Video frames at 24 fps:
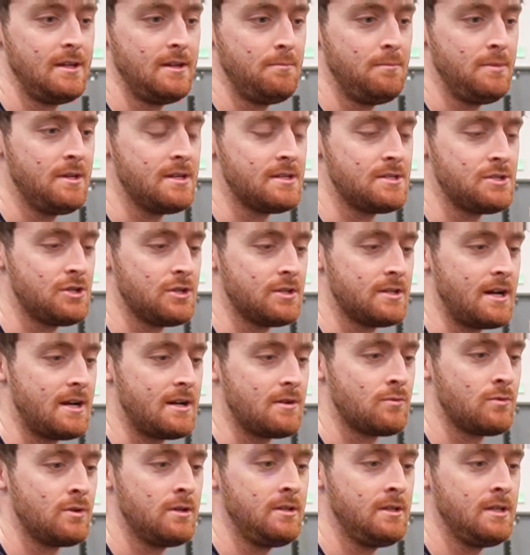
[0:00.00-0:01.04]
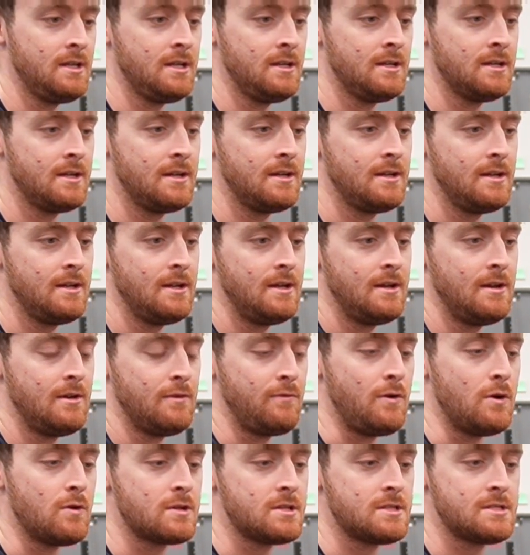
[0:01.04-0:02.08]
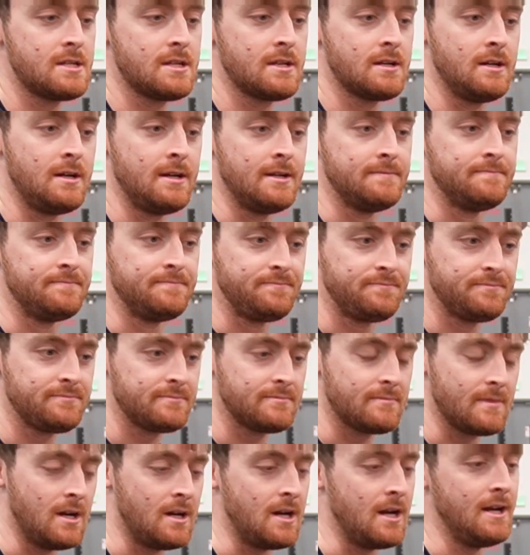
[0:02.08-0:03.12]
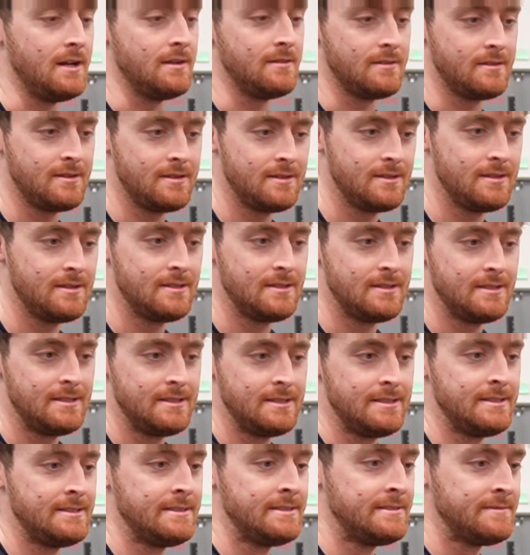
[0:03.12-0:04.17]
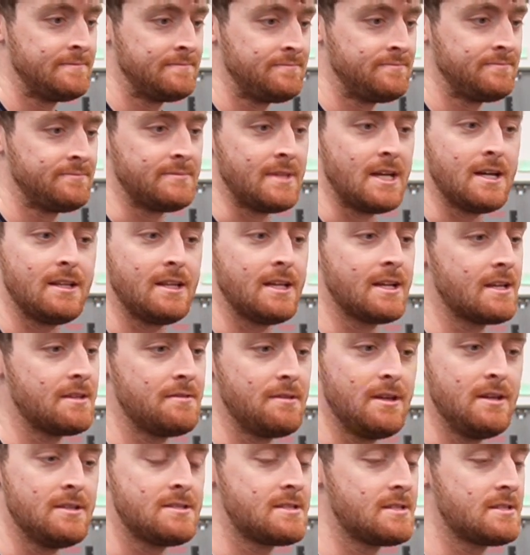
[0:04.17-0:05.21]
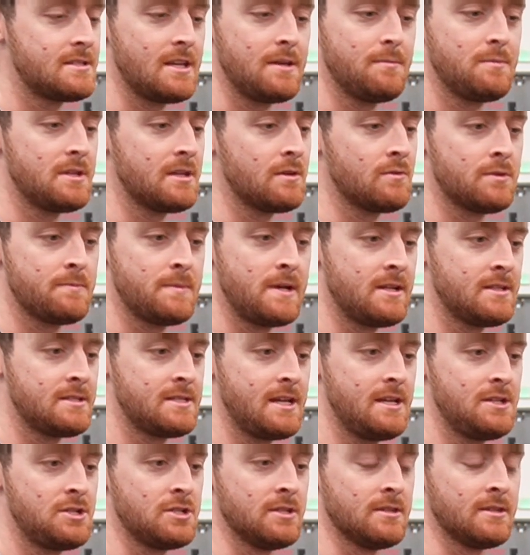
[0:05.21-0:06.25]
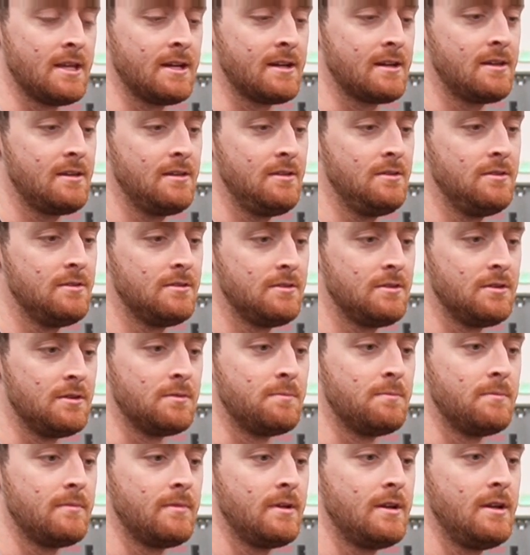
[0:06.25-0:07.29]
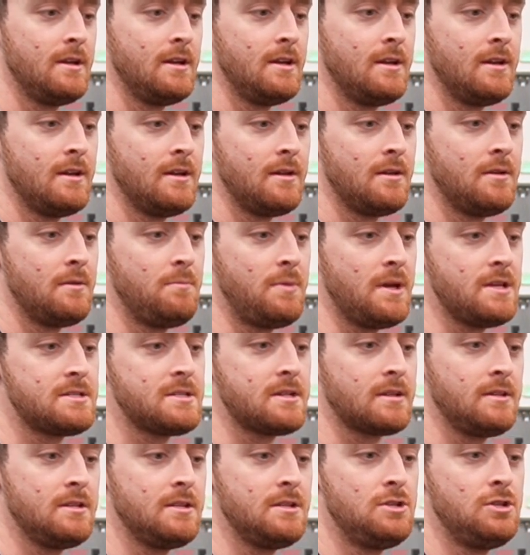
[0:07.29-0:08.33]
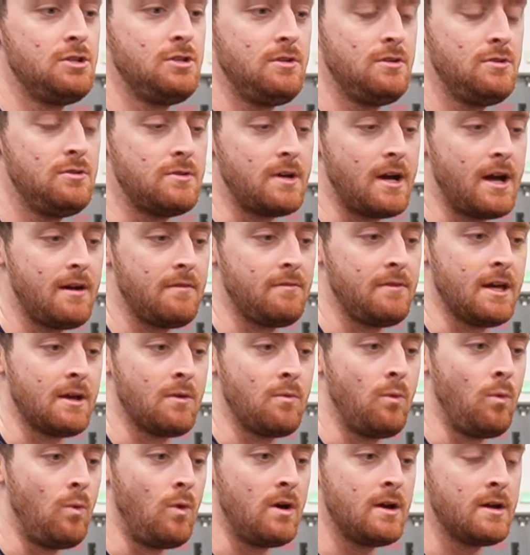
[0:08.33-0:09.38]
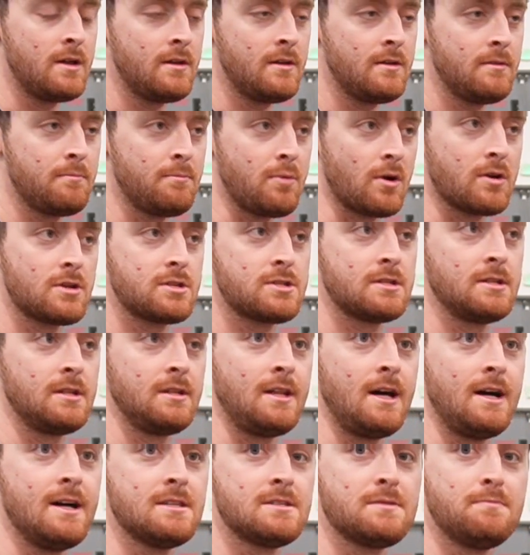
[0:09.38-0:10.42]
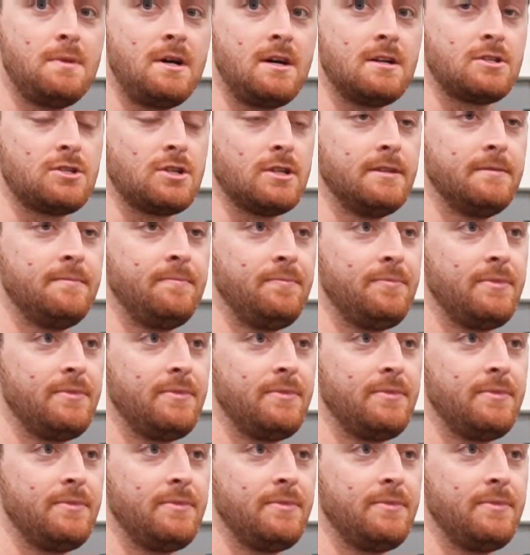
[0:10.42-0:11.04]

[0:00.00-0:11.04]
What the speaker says: because you're not really focusing on, all right, but like it's the same thing with meditation. Like you're basically, you have like one personalized mantra